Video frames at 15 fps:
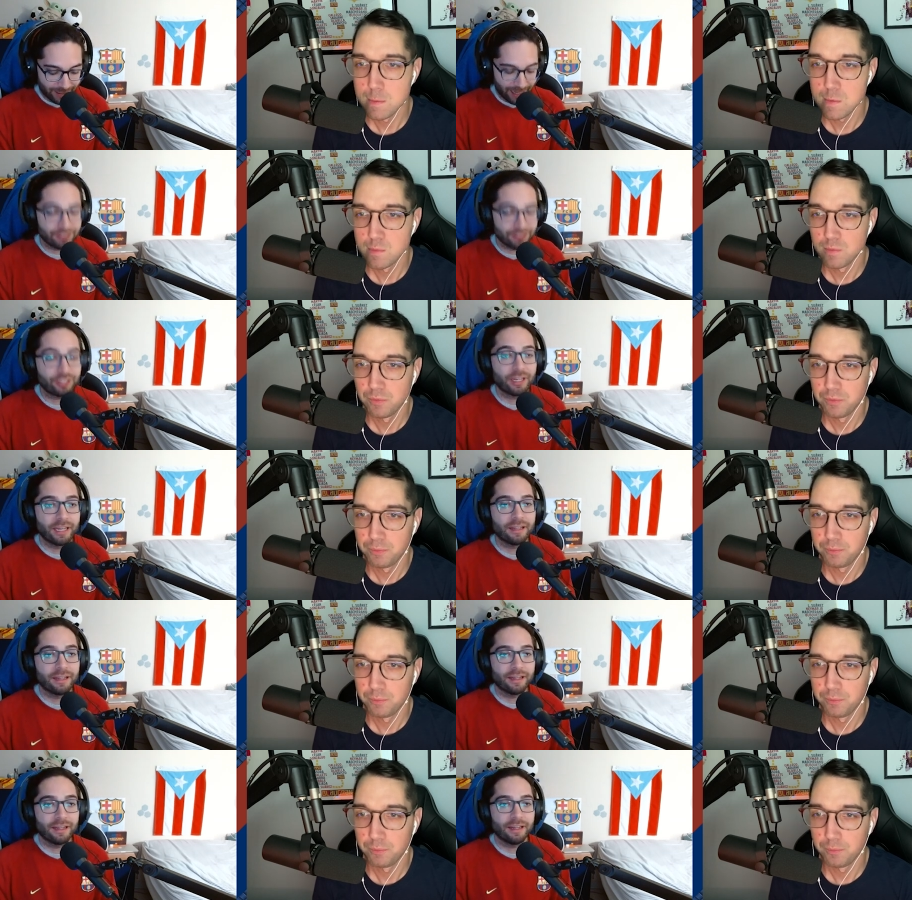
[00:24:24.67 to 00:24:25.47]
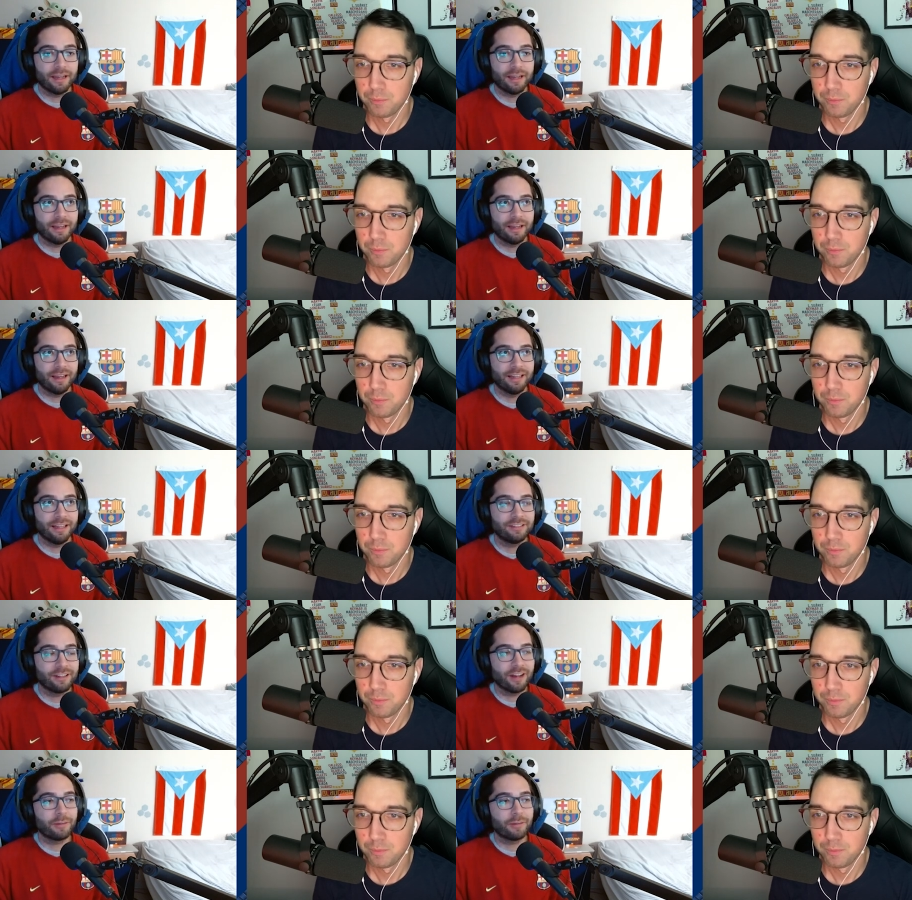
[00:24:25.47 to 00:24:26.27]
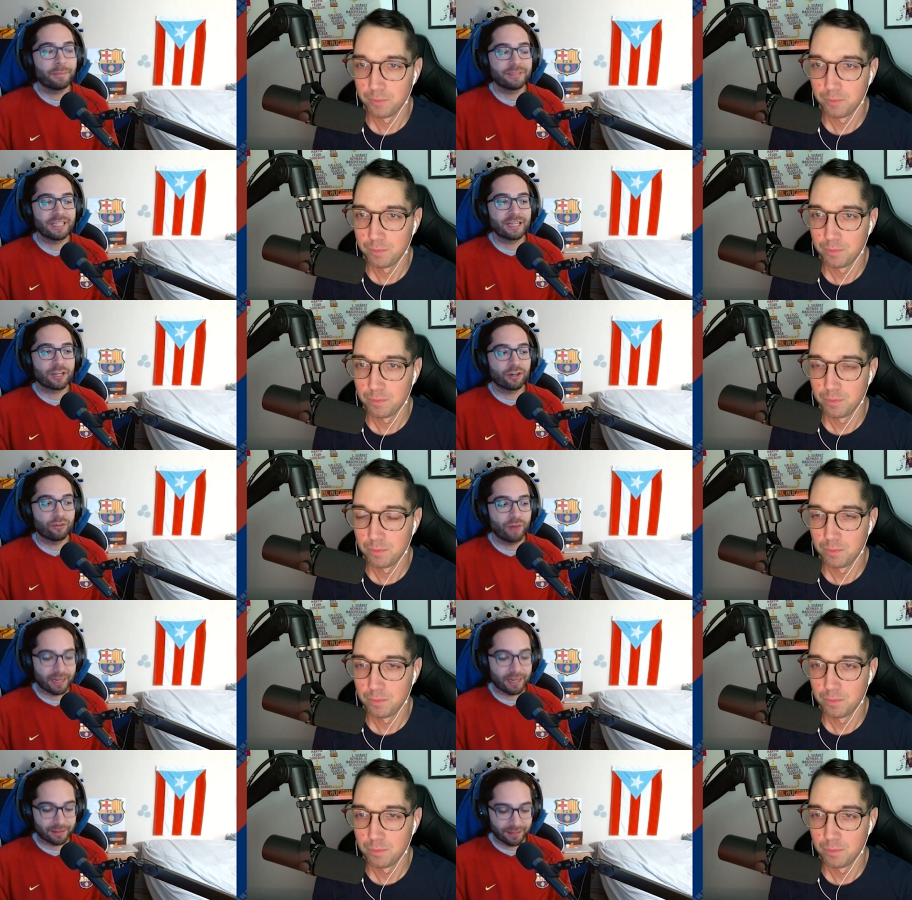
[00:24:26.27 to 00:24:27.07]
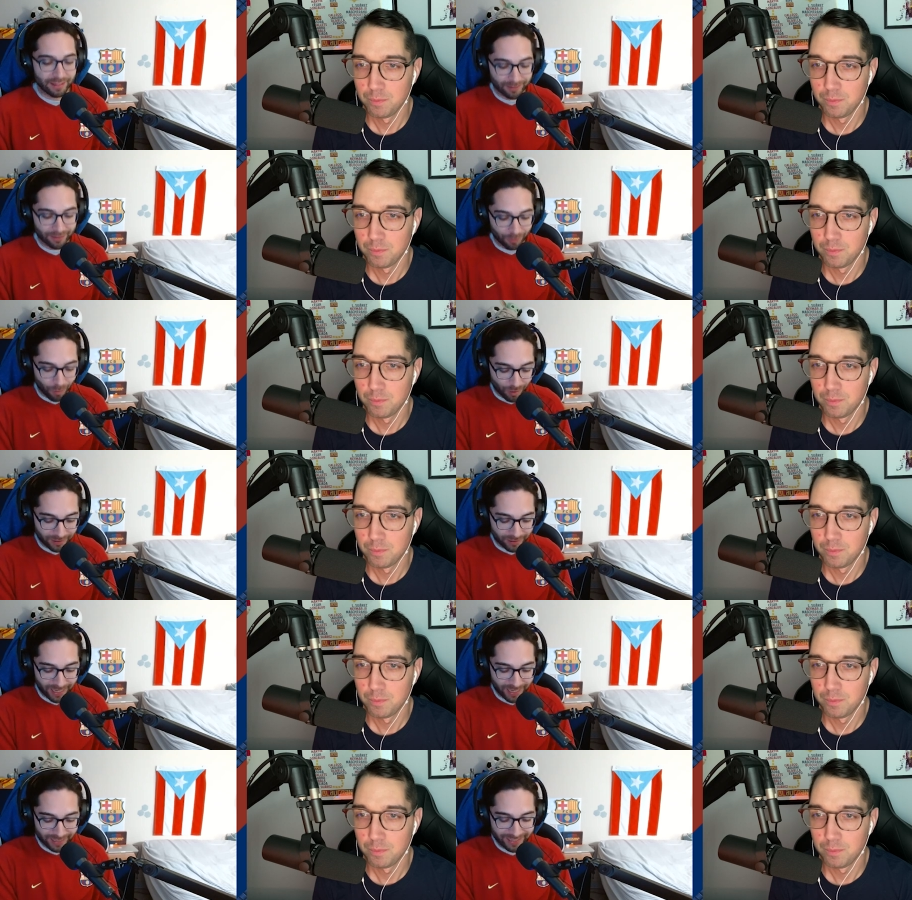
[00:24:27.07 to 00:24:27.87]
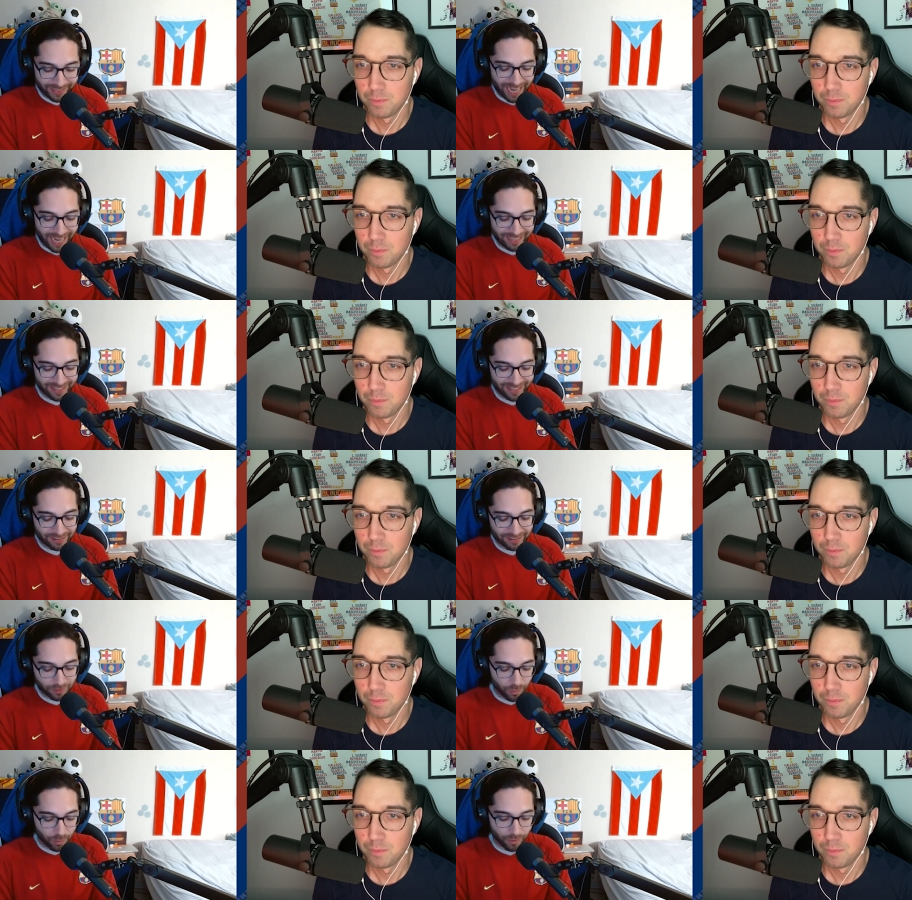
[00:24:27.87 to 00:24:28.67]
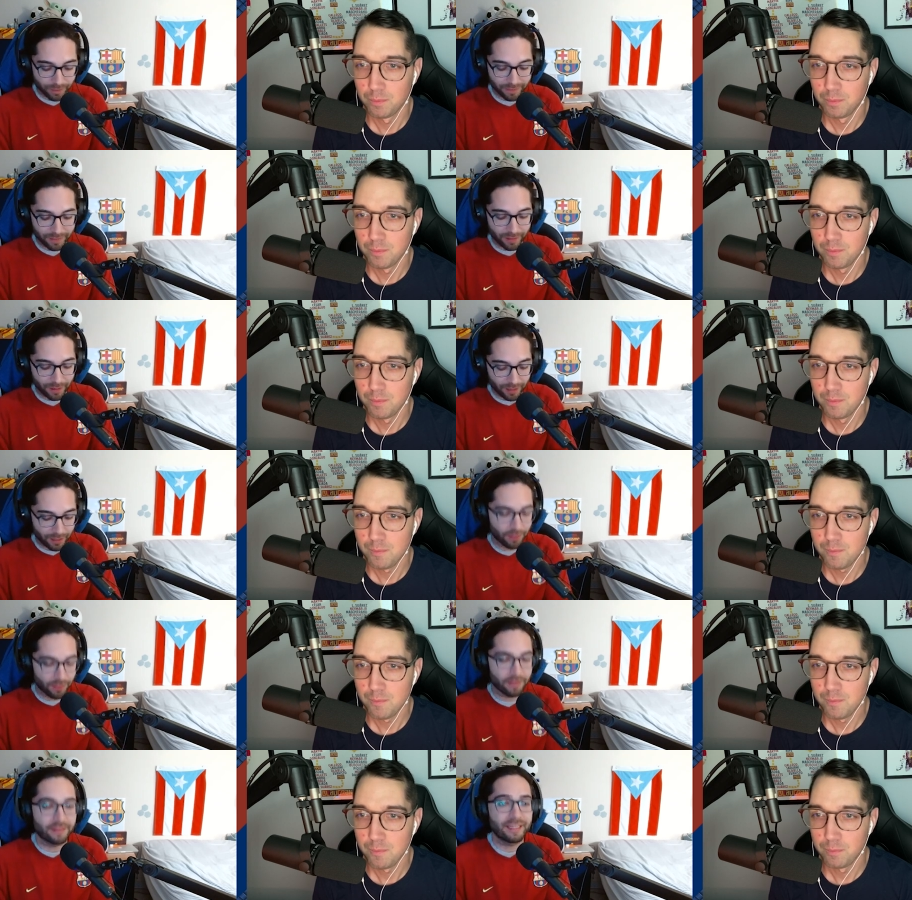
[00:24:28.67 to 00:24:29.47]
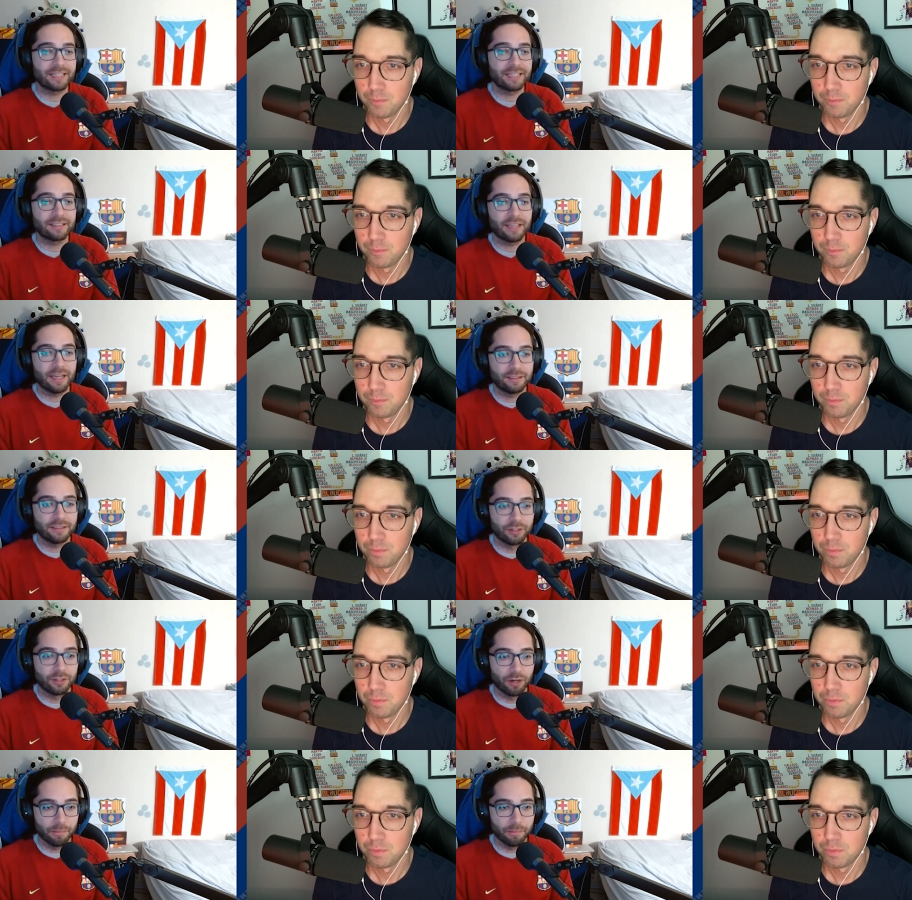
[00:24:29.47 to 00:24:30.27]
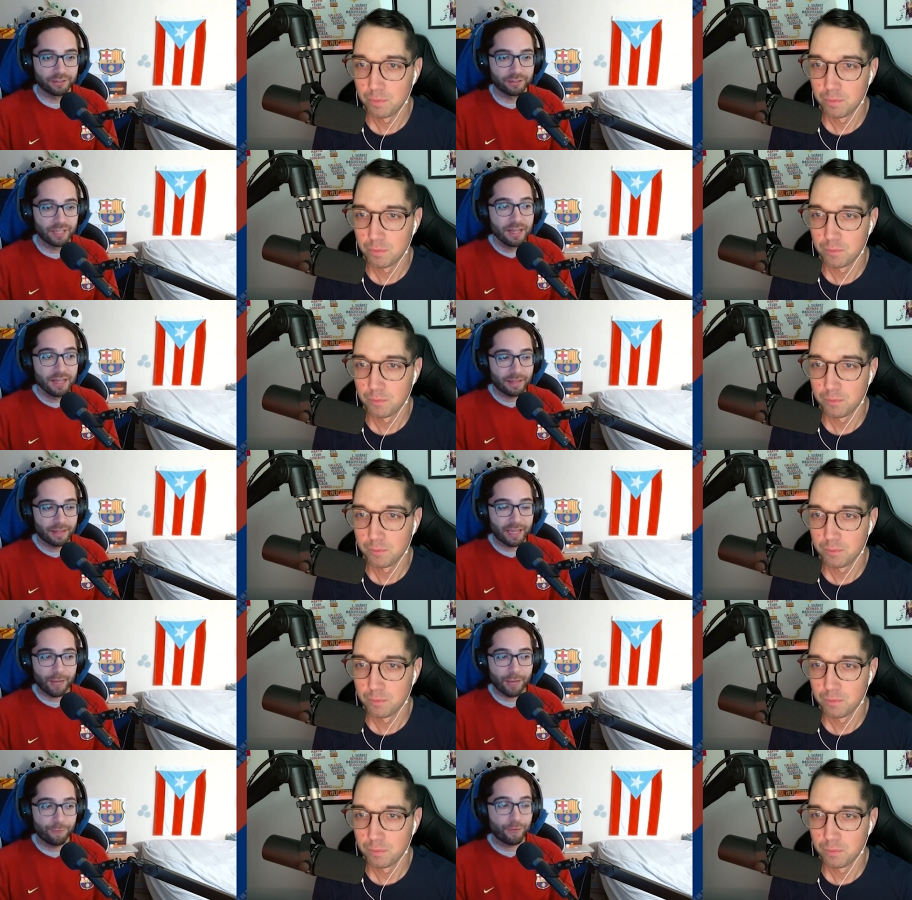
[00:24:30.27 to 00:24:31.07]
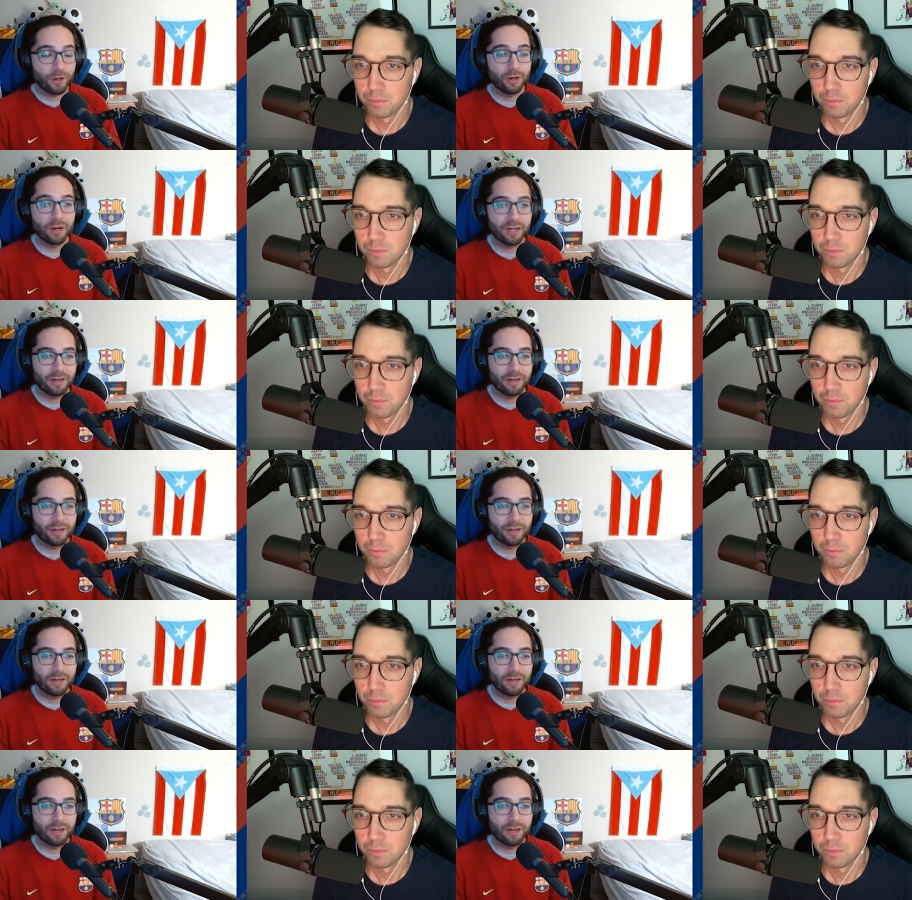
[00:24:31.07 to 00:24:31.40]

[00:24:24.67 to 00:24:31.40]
Speaker 1: it's it, it's one hundred percent correct. The one thing is the eye test, and one another thing is is the numbers. Like, if you're a